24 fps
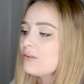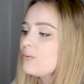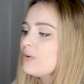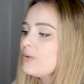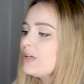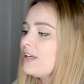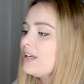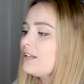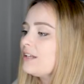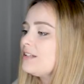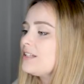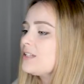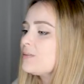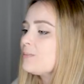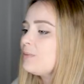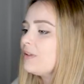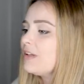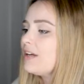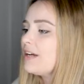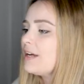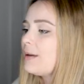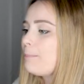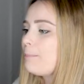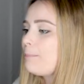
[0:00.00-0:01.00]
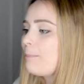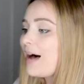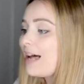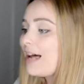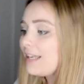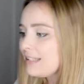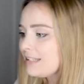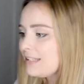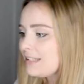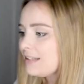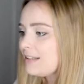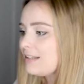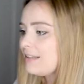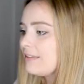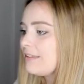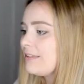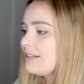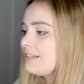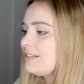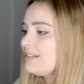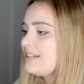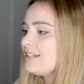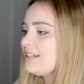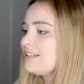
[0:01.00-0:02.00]
we can display a button
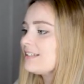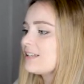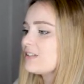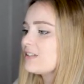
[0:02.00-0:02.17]
that takes